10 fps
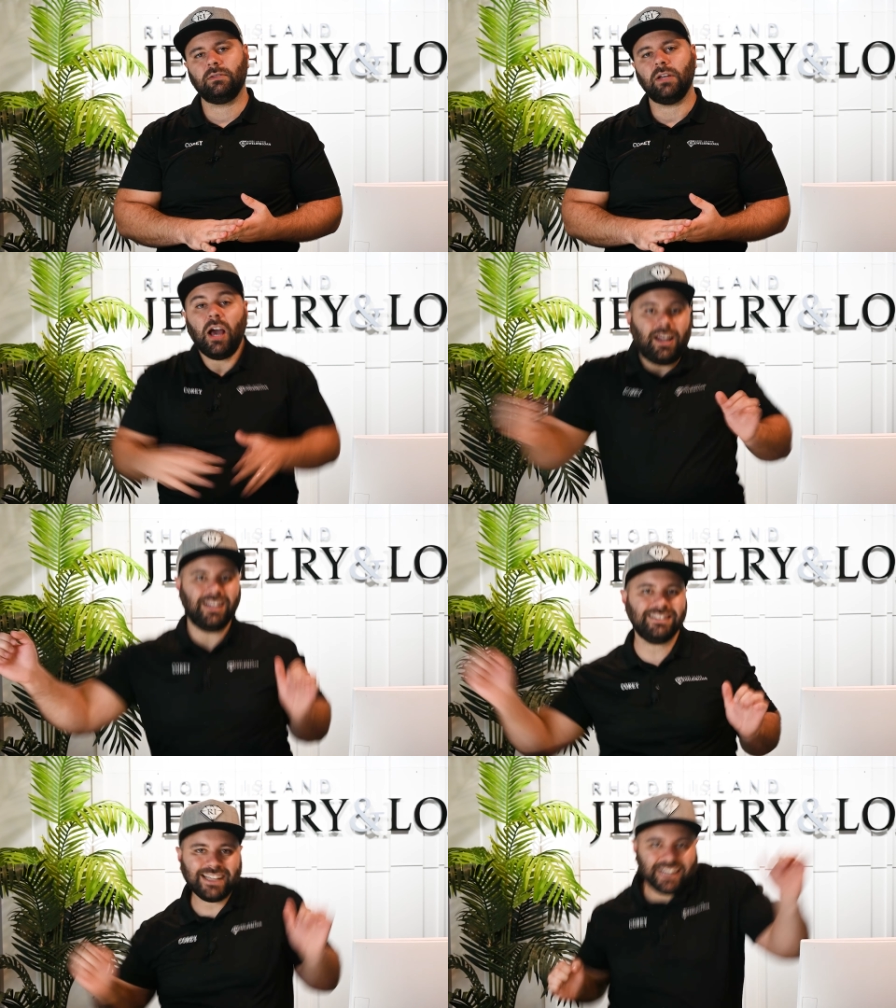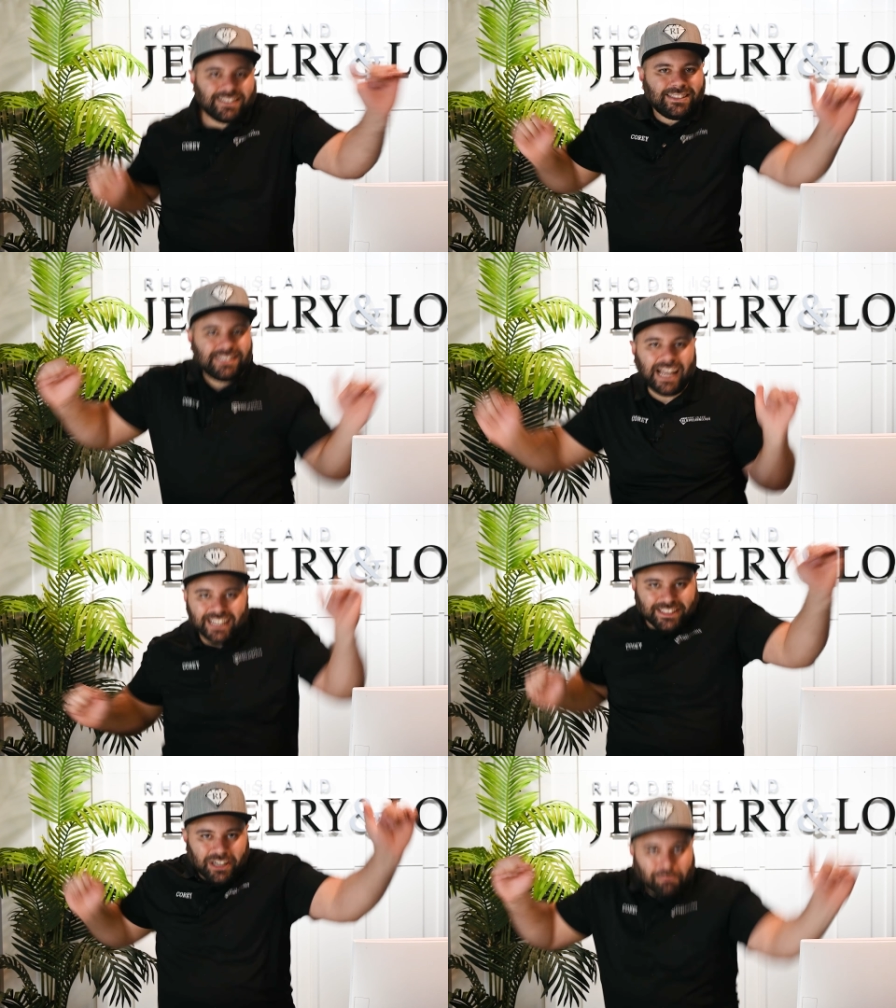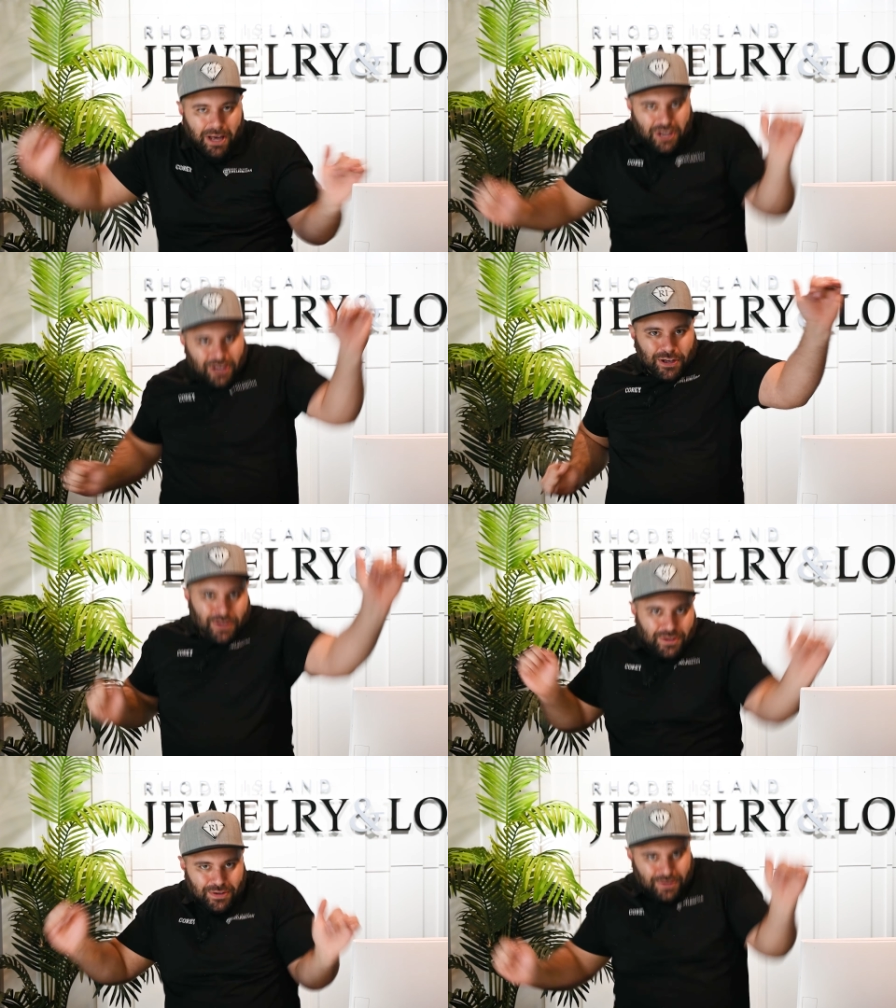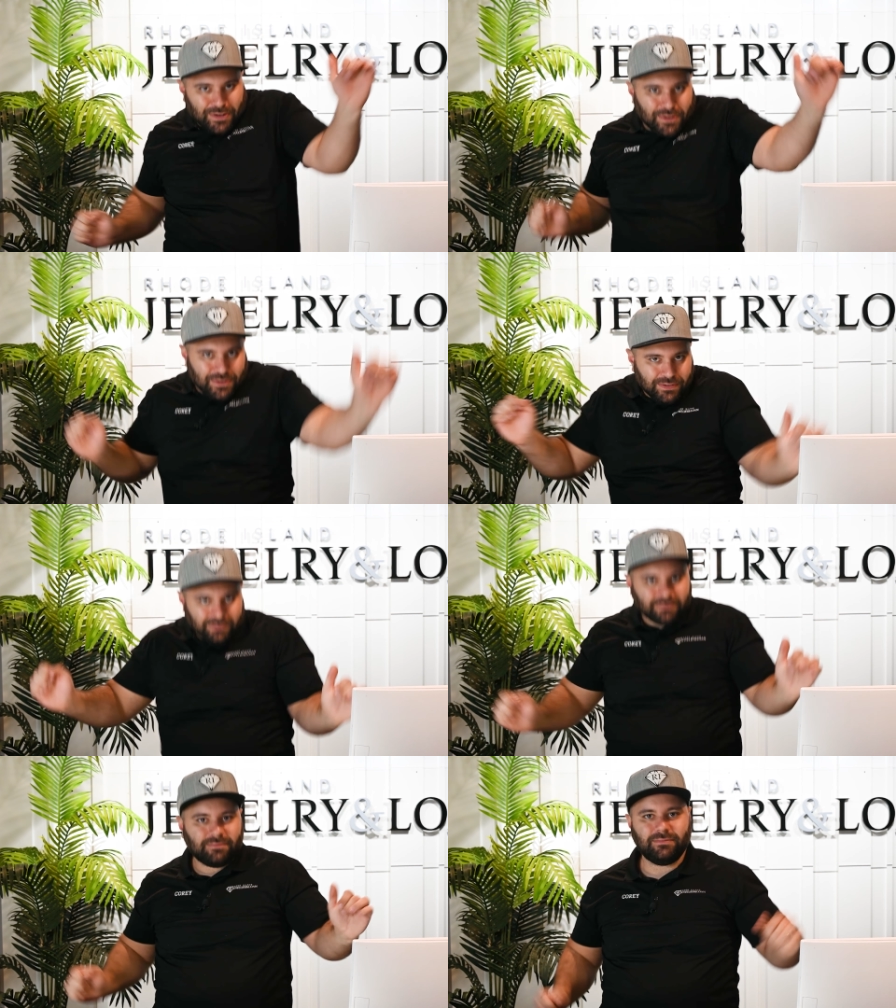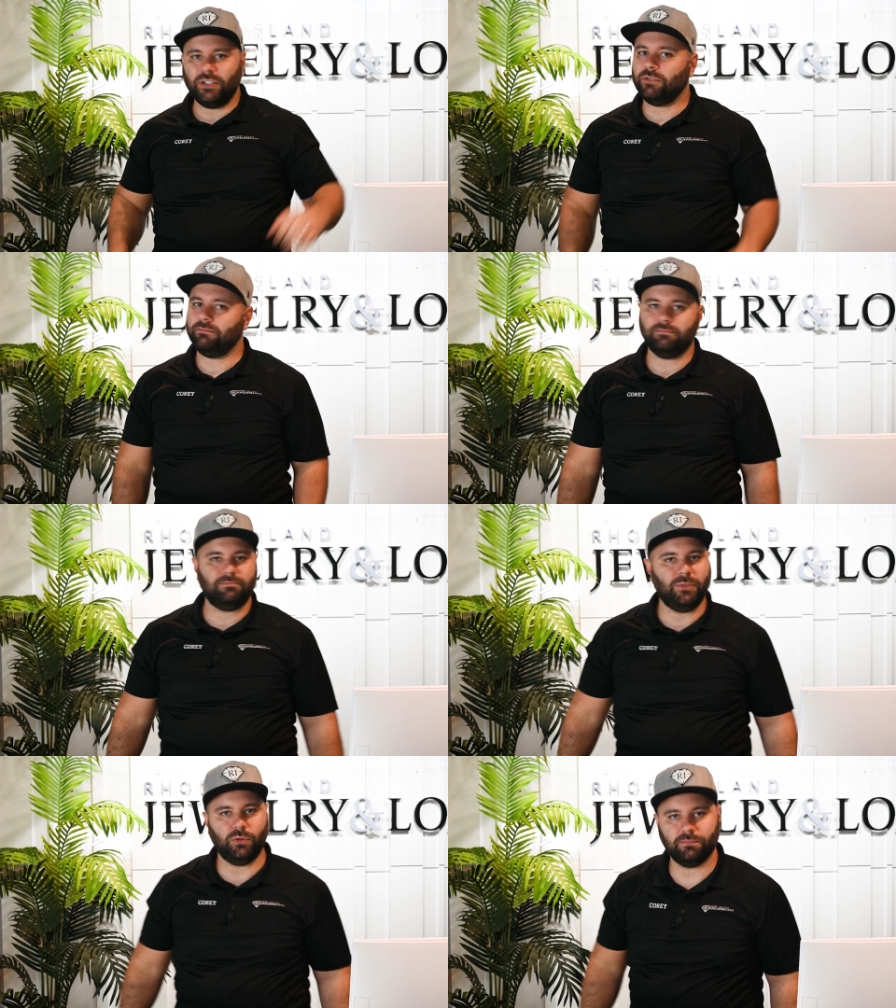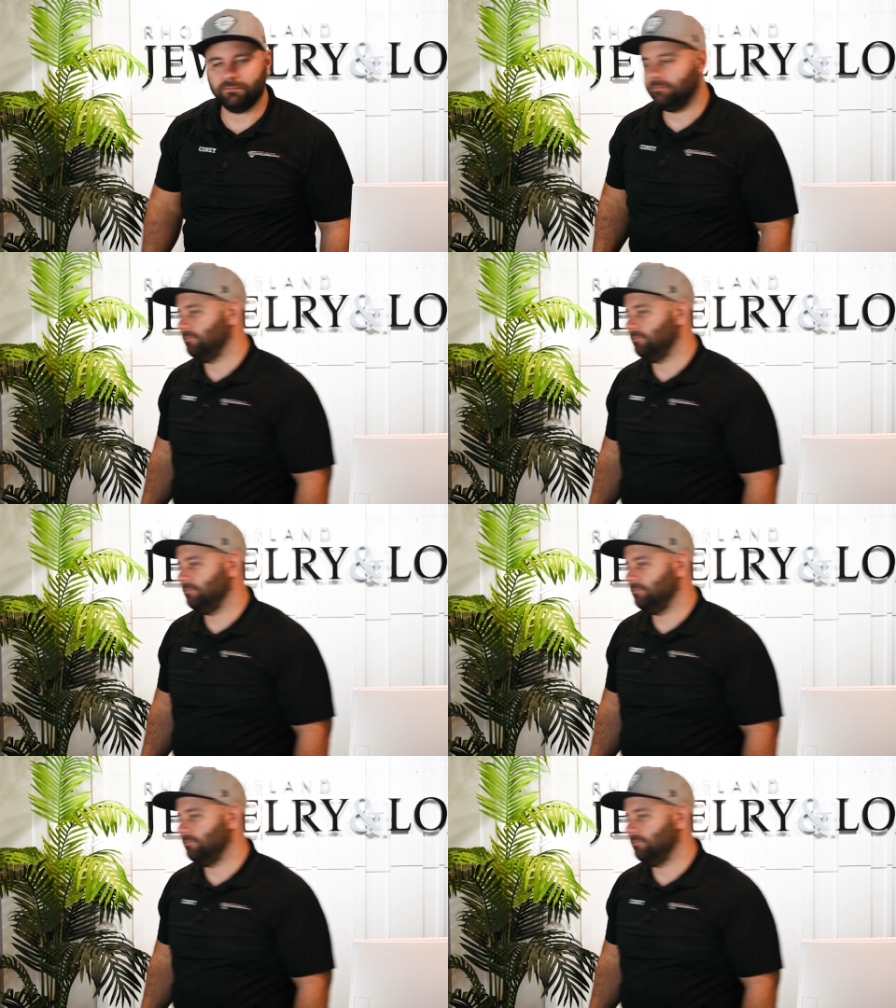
I like take the thing to the moon. Nope, nope.